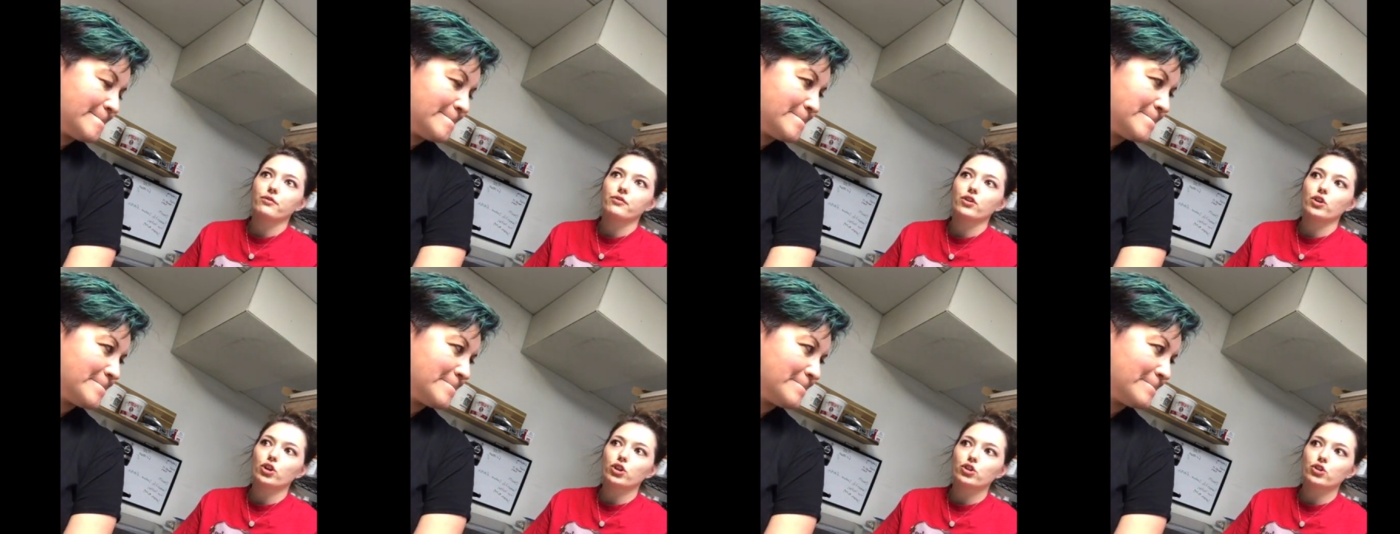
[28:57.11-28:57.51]

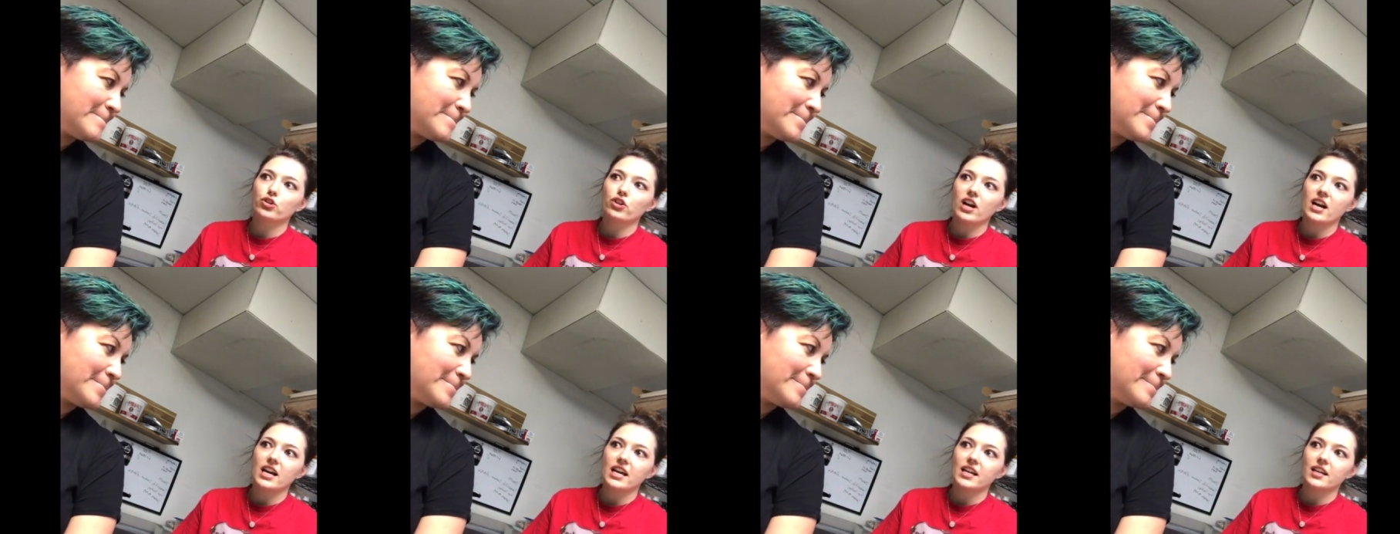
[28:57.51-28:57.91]
Speaker 1: you're
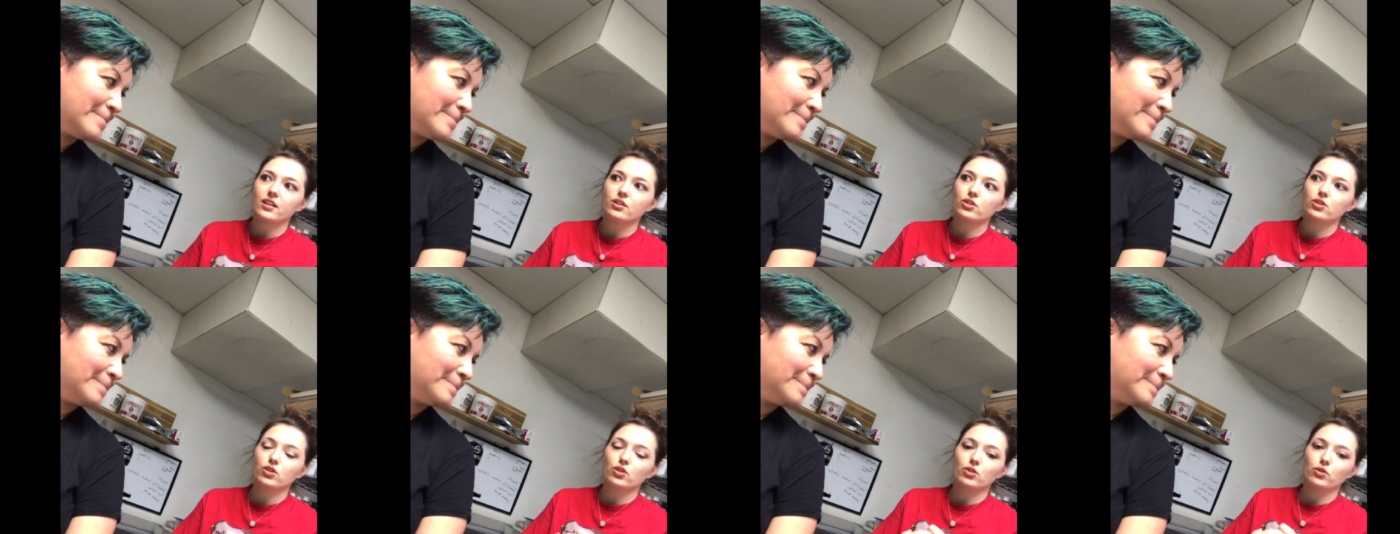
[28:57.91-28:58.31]
trying
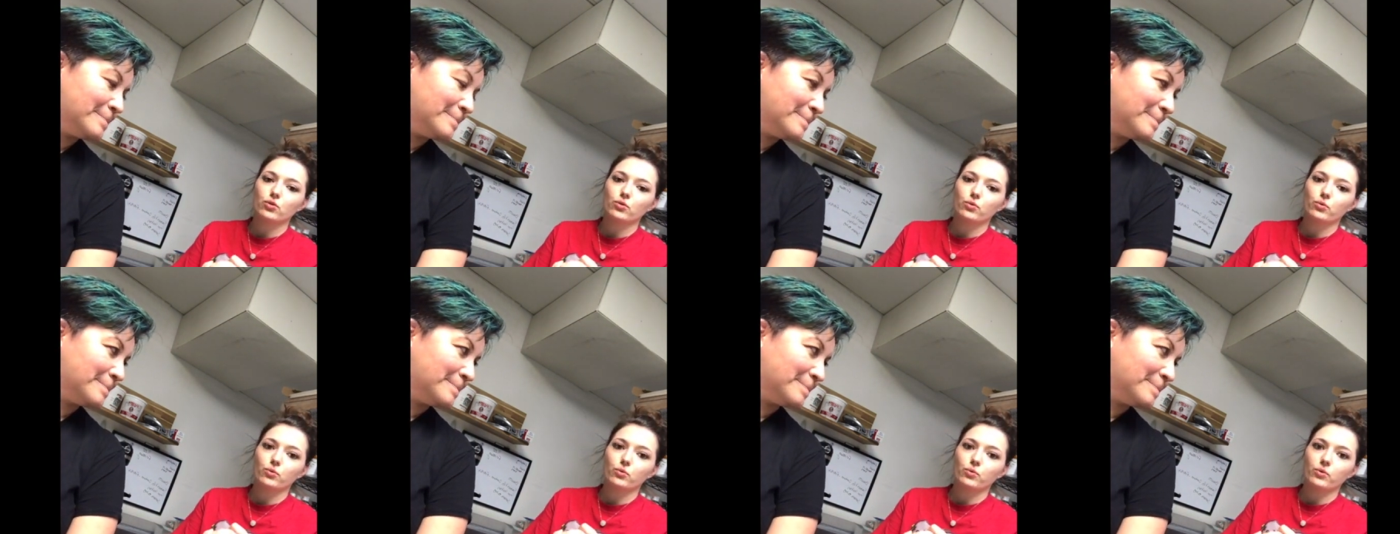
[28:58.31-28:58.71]

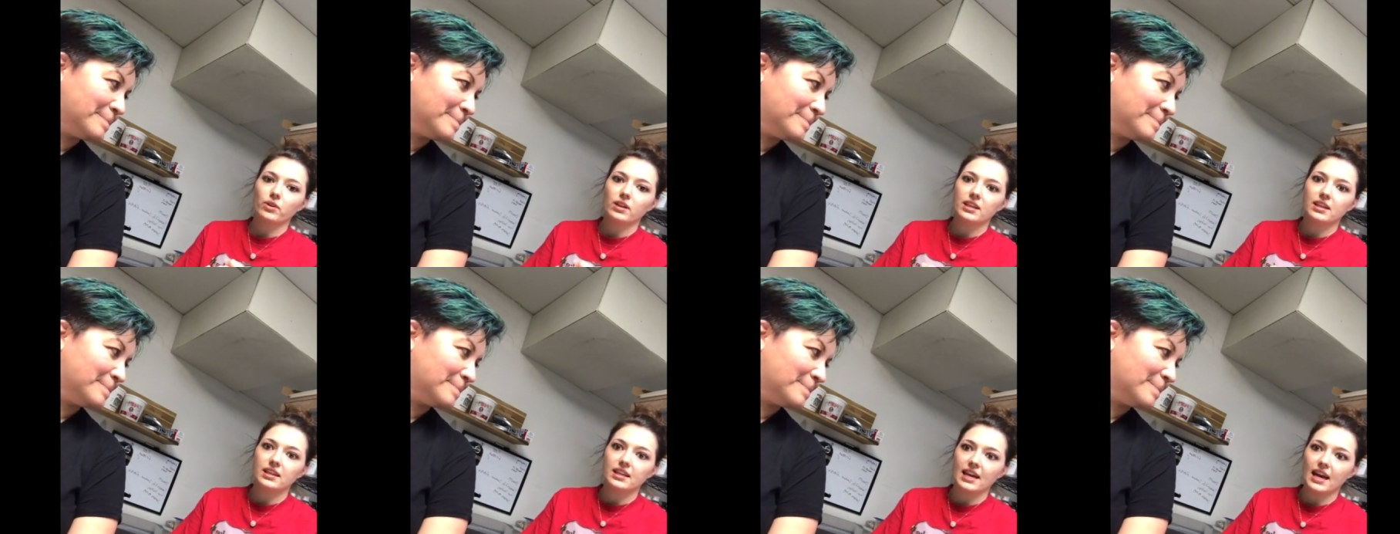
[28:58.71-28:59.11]
to
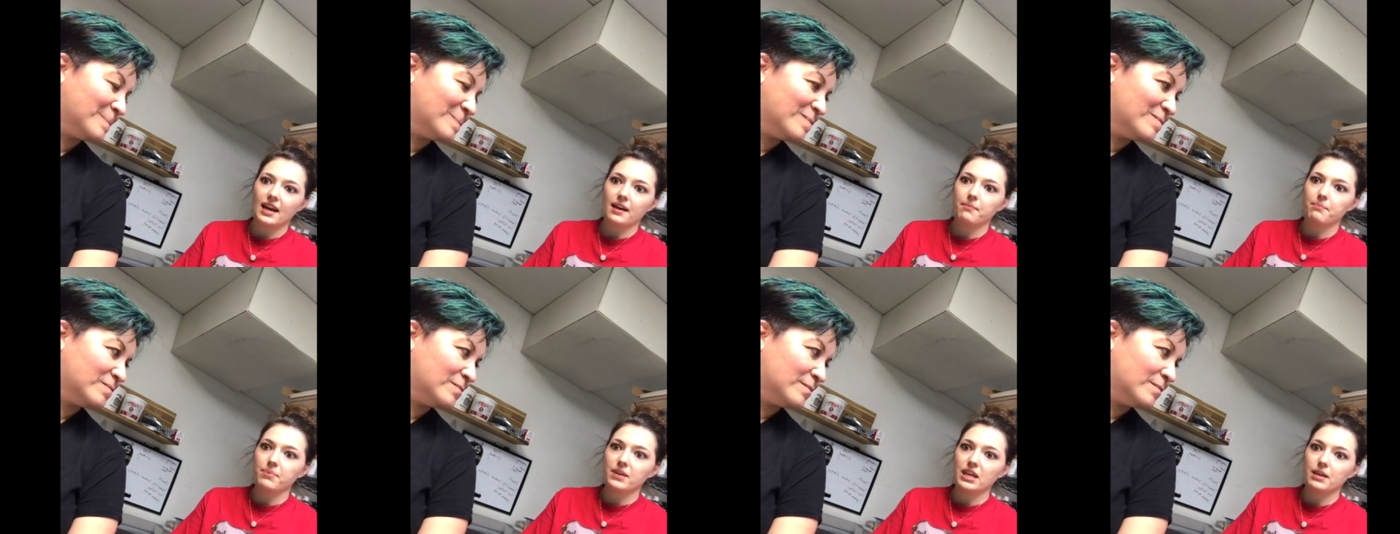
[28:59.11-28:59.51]

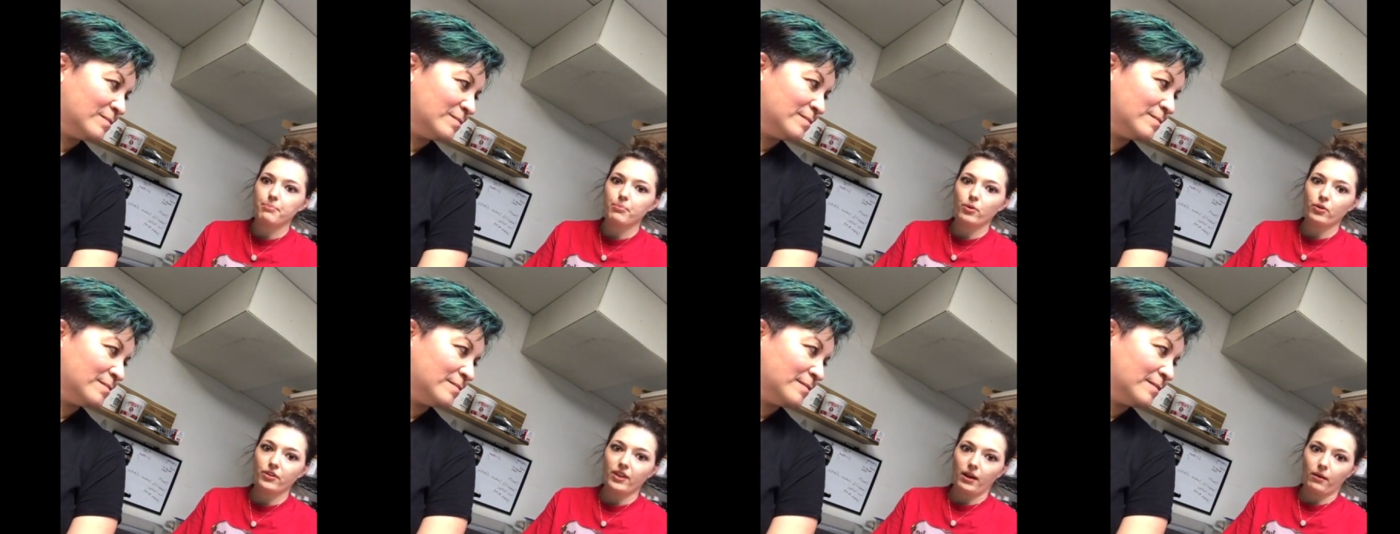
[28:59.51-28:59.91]
get
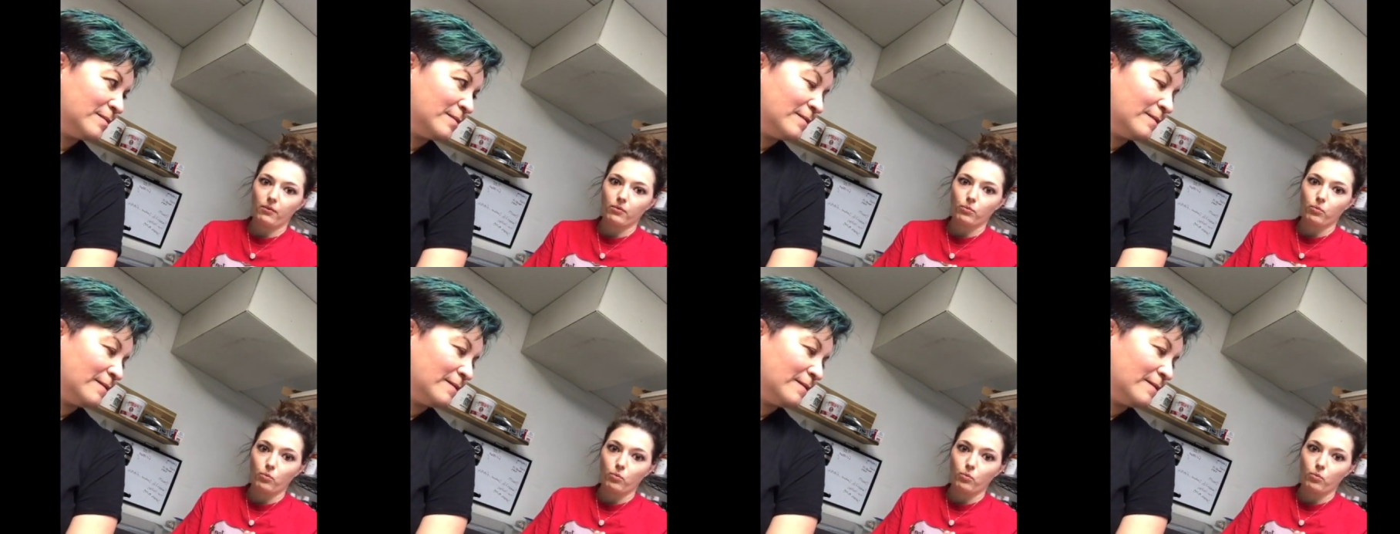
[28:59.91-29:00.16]
people that